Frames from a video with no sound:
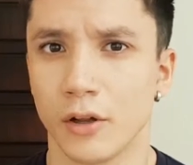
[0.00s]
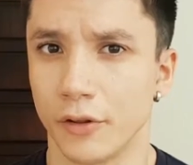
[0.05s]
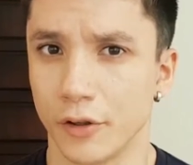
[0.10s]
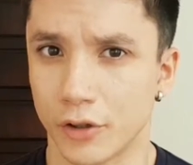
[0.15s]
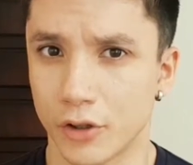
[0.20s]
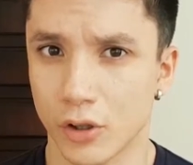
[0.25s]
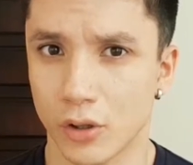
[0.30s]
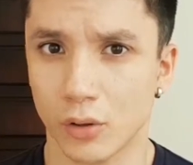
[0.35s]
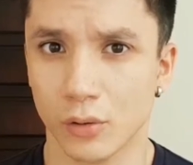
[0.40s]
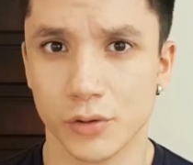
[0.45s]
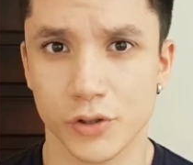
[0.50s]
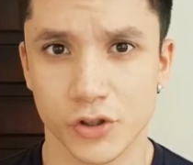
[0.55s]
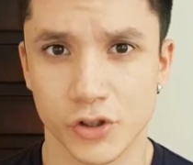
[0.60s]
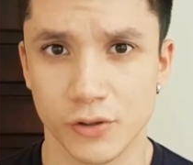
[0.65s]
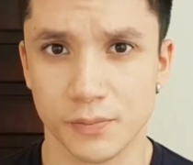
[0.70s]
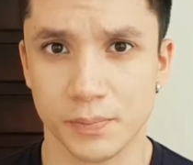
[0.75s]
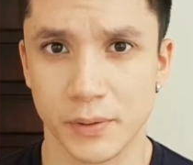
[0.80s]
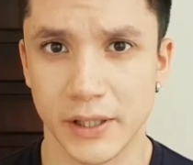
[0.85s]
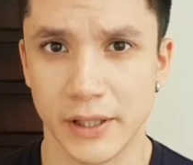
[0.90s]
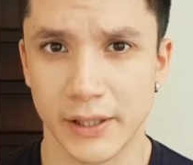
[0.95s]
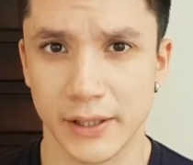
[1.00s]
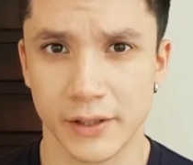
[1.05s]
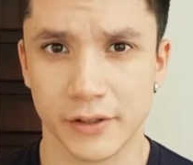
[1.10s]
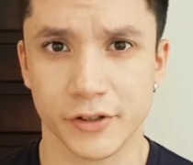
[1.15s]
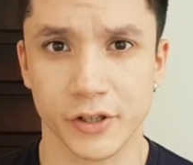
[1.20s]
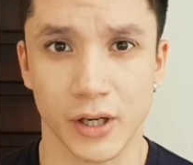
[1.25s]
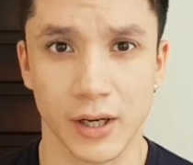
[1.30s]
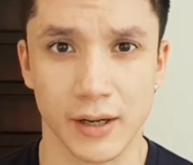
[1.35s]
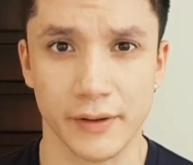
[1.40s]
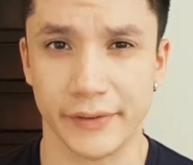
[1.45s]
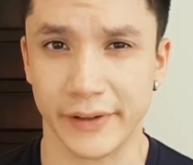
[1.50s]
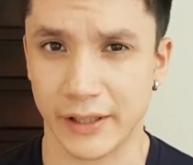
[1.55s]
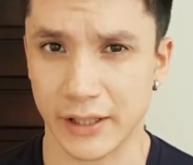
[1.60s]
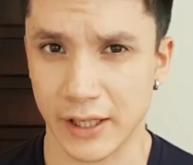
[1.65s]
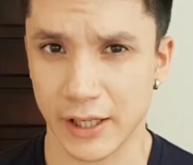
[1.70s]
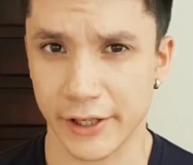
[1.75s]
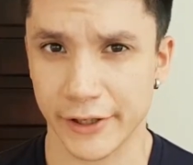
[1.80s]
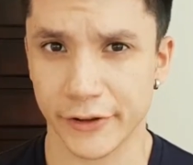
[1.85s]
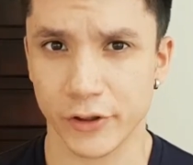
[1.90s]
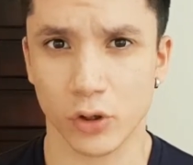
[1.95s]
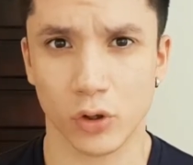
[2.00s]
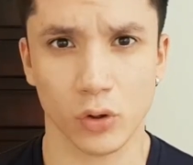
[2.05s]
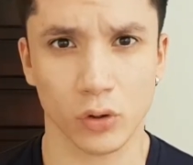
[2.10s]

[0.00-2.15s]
The goal should be to either gain